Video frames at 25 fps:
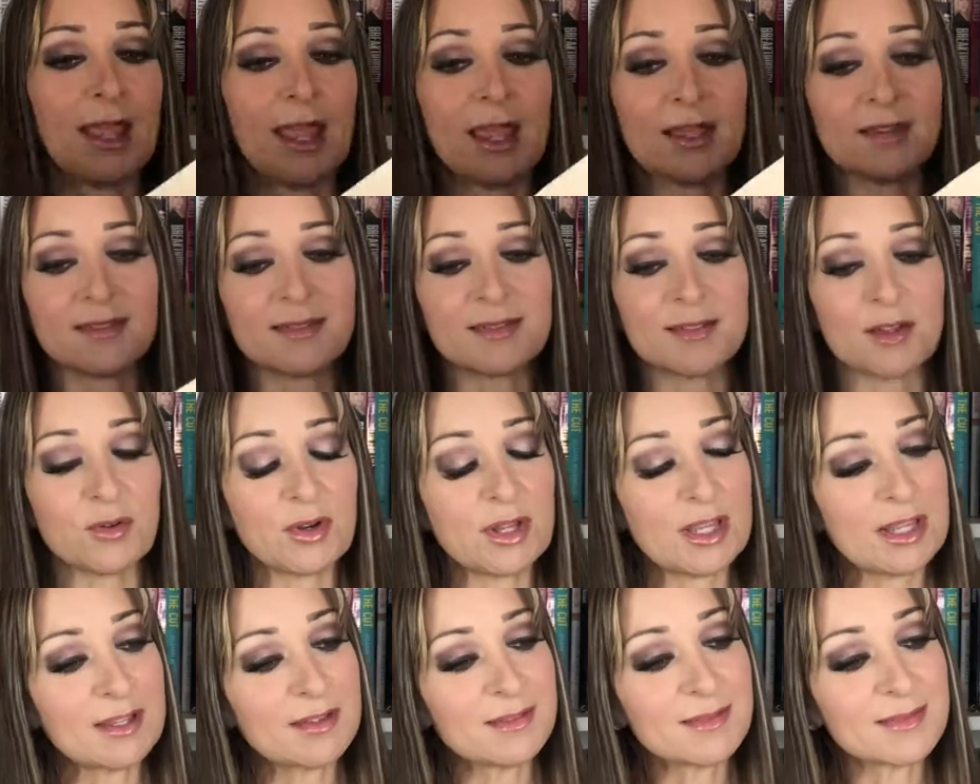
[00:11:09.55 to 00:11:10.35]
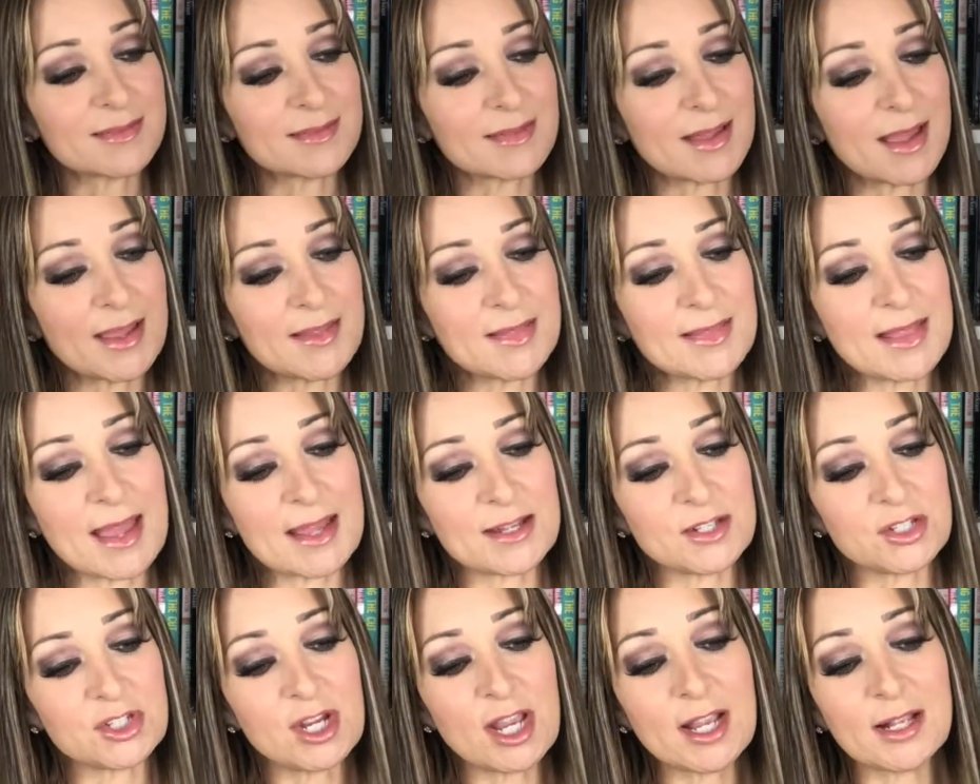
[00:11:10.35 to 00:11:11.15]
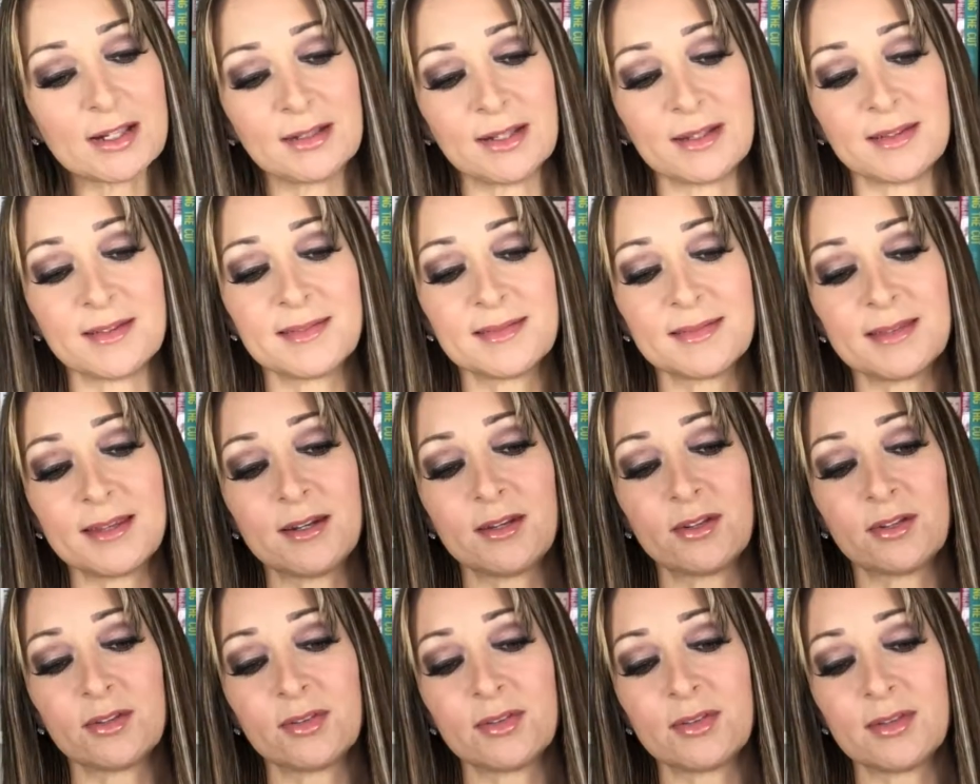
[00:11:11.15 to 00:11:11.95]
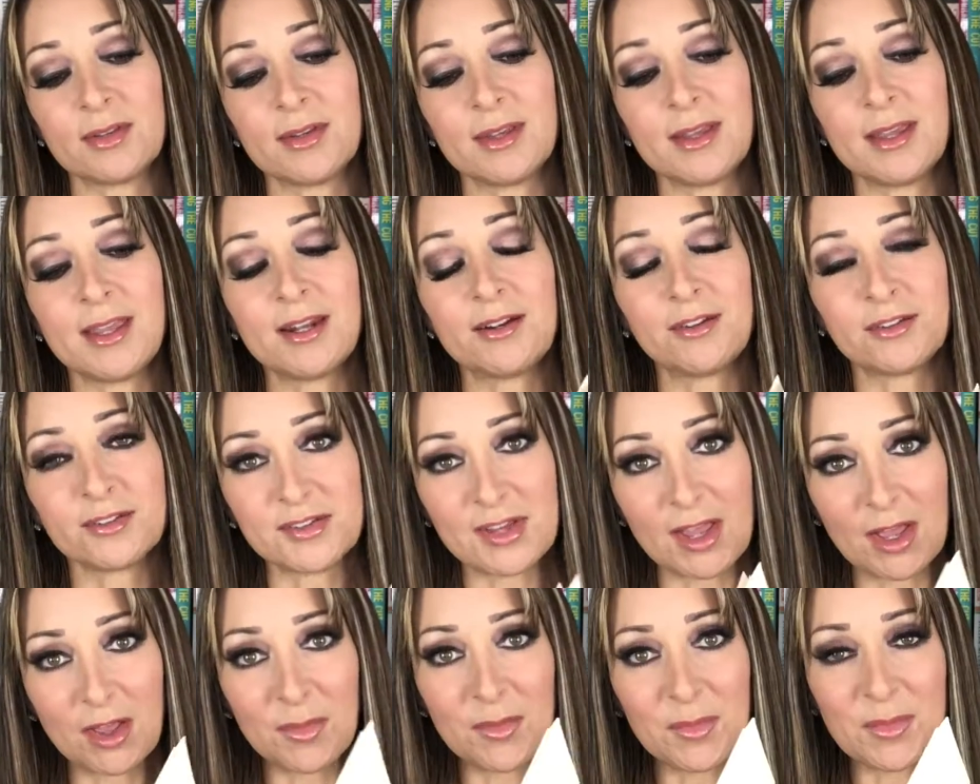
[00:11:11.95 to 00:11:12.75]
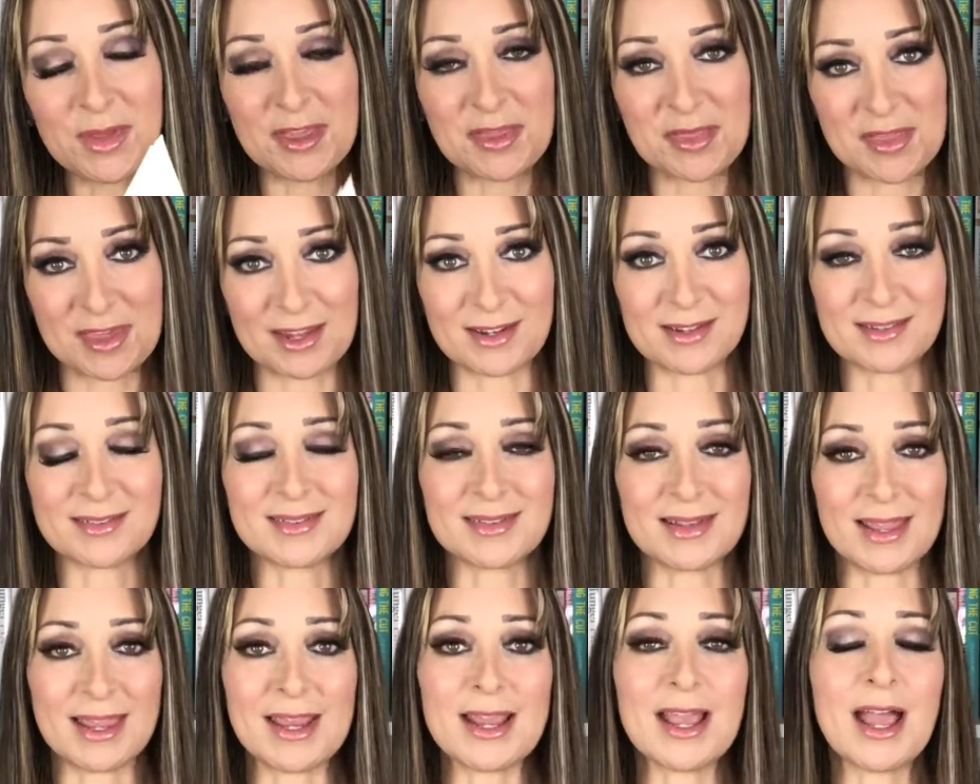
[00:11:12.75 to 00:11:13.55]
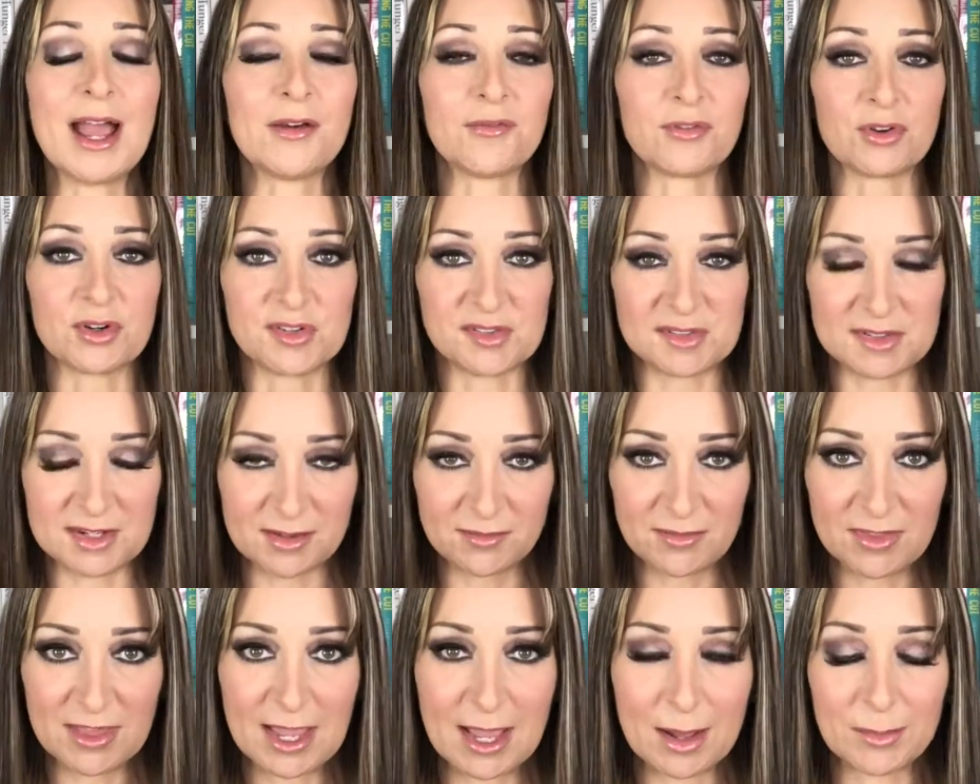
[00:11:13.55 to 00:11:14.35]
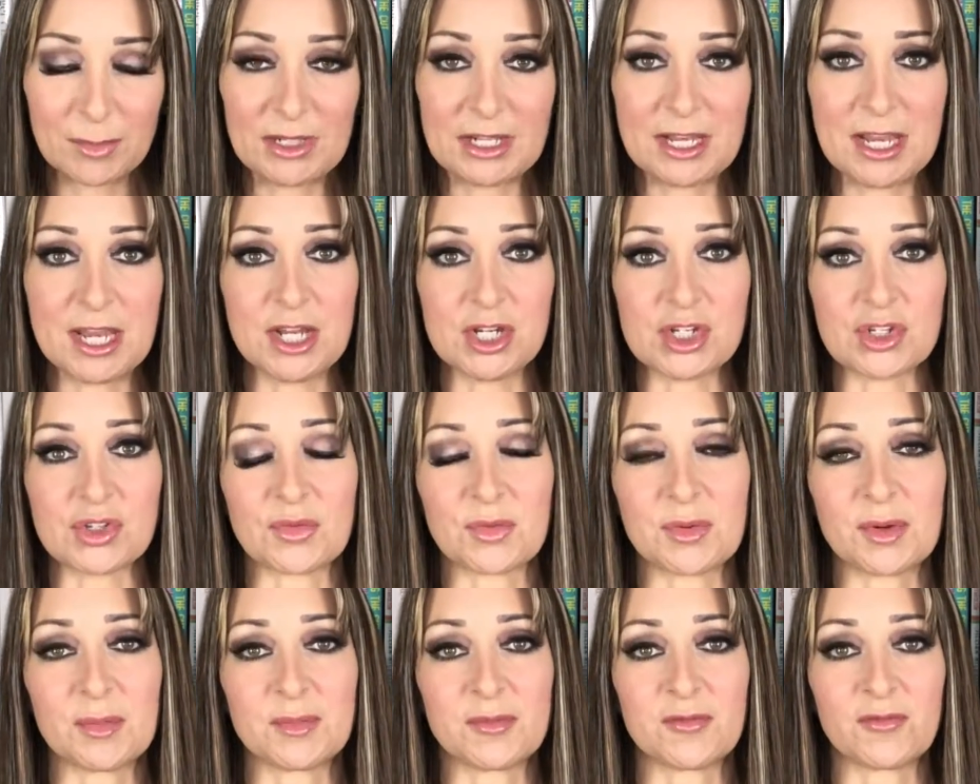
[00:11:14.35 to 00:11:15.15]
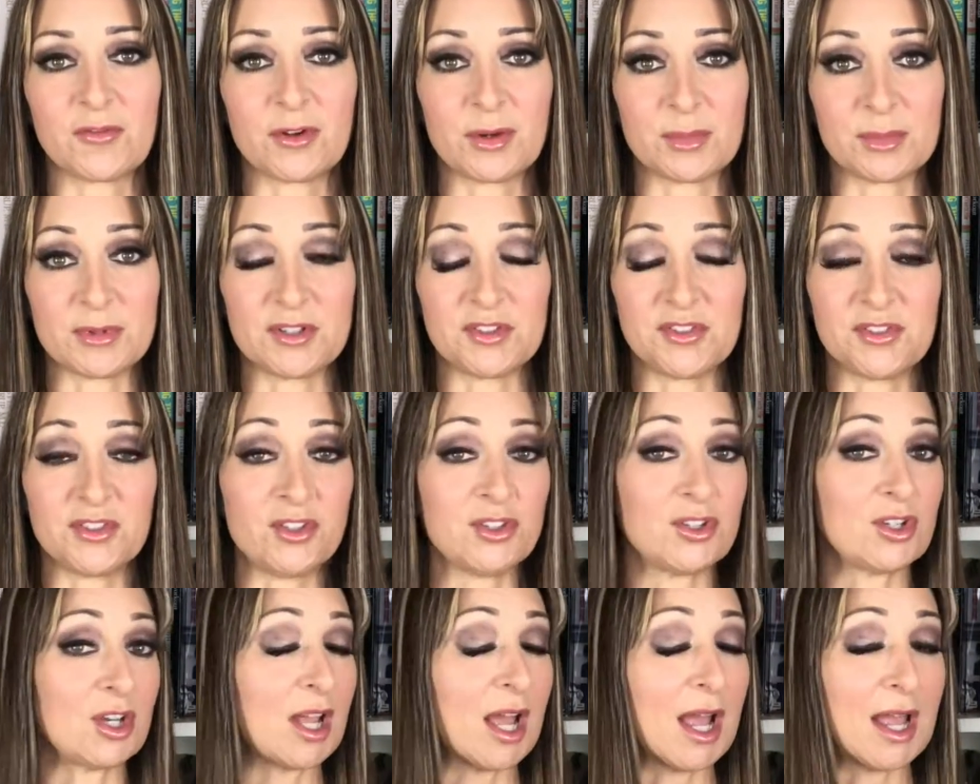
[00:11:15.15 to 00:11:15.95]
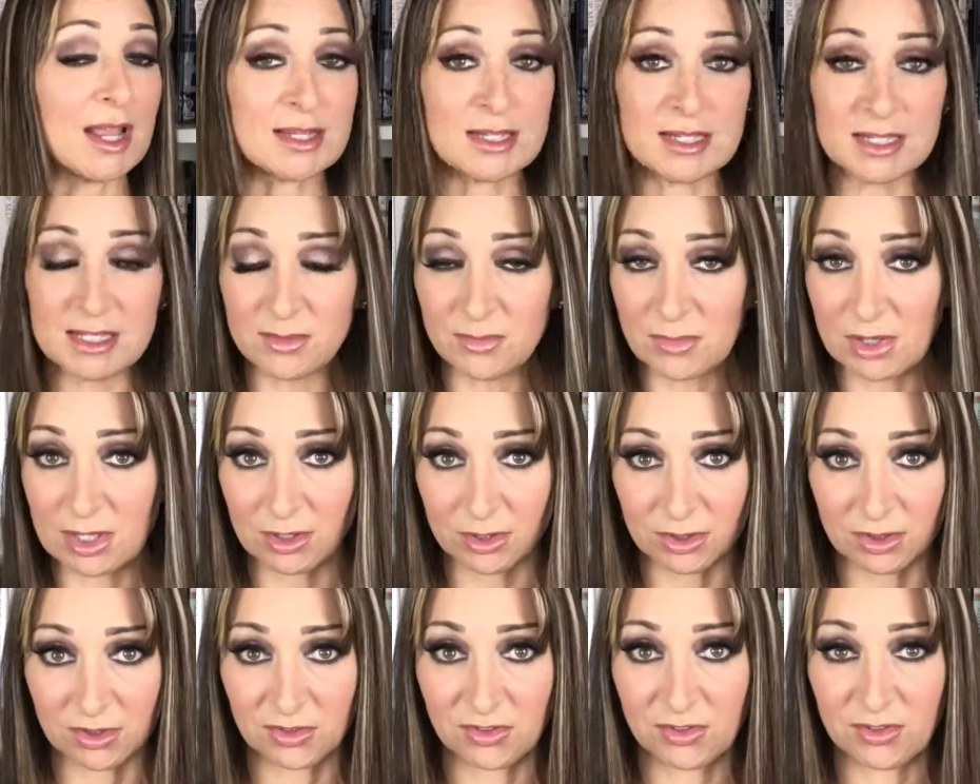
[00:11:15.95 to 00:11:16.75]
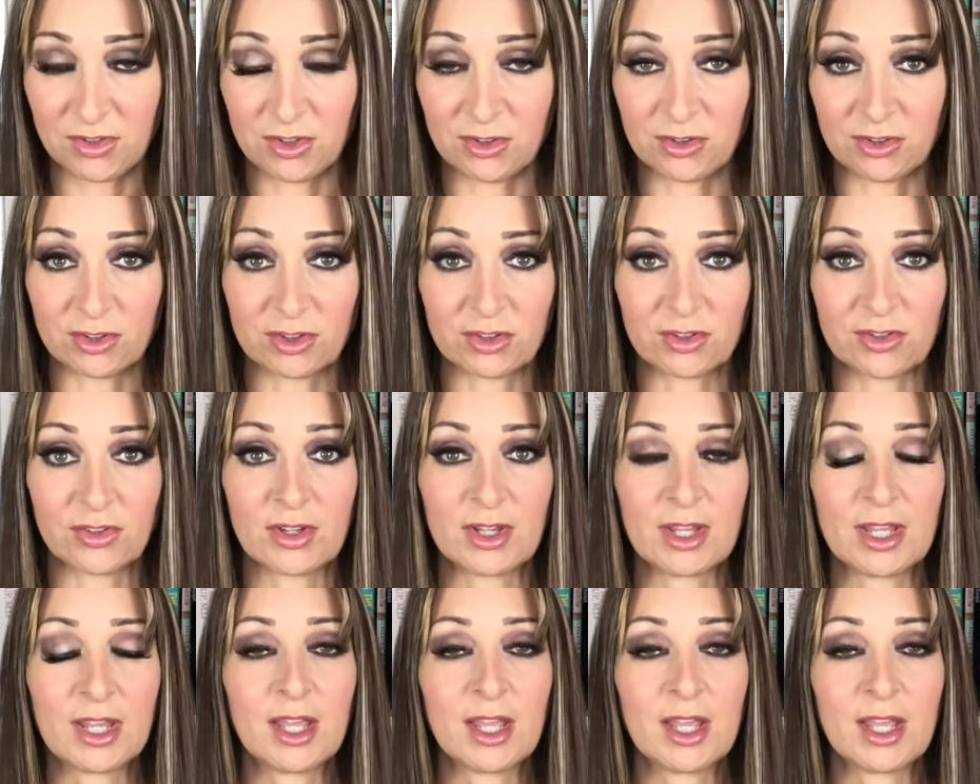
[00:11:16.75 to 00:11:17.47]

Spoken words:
And so inside that checklist, it'll tell me things like I've received the application from the student. I emailed the student.